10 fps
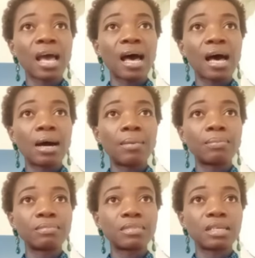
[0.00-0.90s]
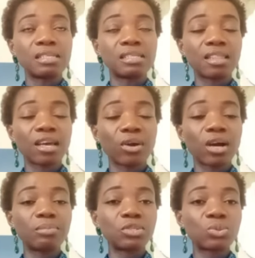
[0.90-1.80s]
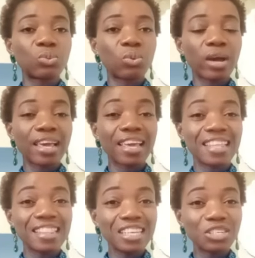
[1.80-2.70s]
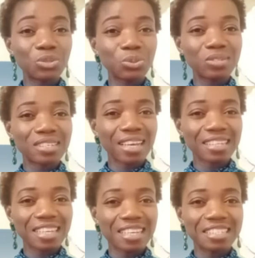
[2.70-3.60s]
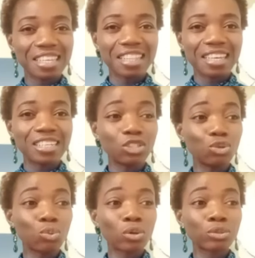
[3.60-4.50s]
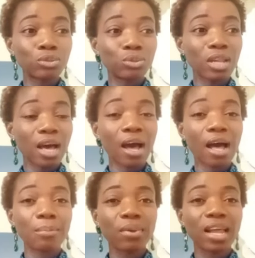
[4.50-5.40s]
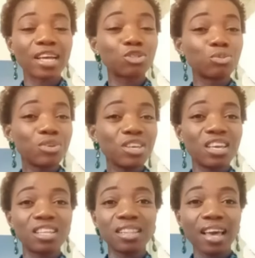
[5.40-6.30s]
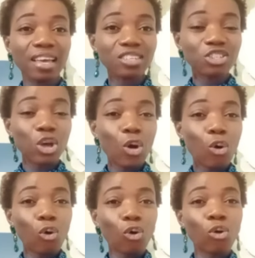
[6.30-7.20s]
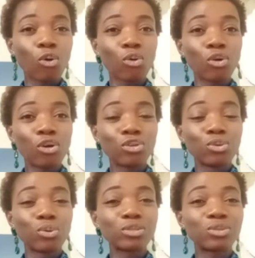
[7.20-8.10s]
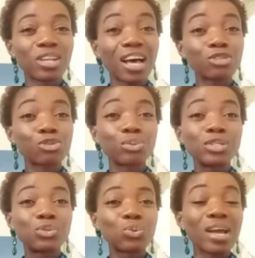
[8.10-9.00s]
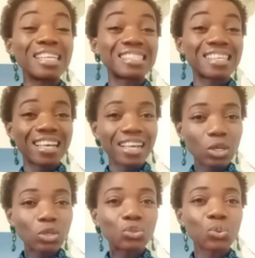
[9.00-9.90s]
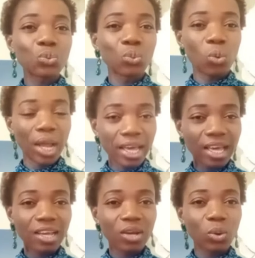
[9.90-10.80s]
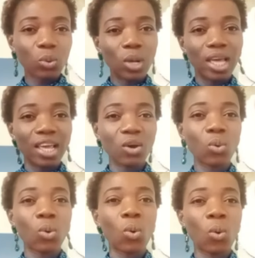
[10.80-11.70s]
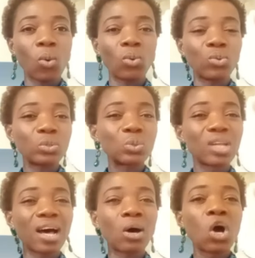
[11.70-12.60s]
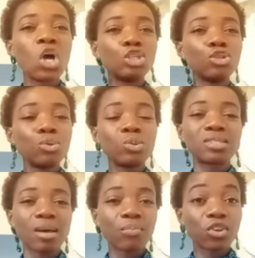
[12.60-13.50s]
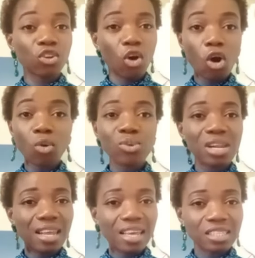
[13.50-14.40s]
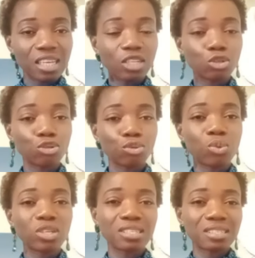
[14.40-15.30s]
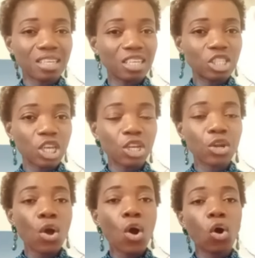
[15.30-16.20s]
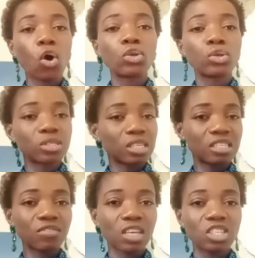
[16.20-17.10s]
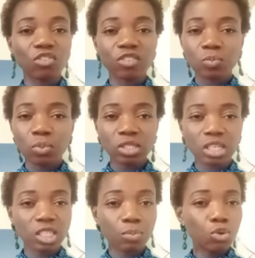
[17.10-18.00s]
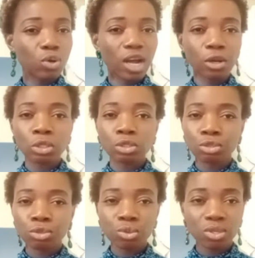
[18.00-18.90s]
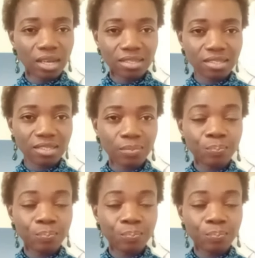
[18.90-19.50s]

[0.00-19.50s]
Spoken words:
Say that you're coming to work in these two sectors, and then you want to now apply to be a nurse, or you want to now switch to a skilled work, okay, or you want to now do something unrelated to what is stated on your certificate of sponsorship. You cannot do that.